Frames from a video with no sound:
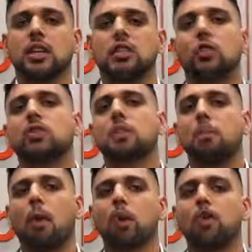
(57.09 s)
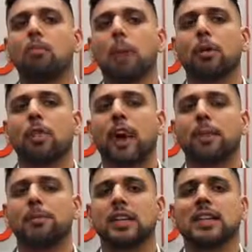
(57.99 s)
So it's important to remember
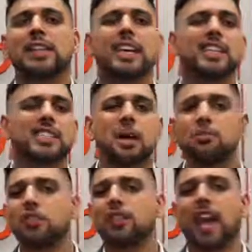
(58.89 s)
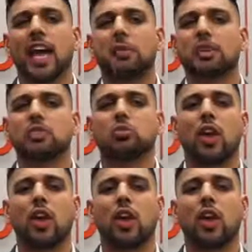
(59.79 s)
that the consumption of cannabis,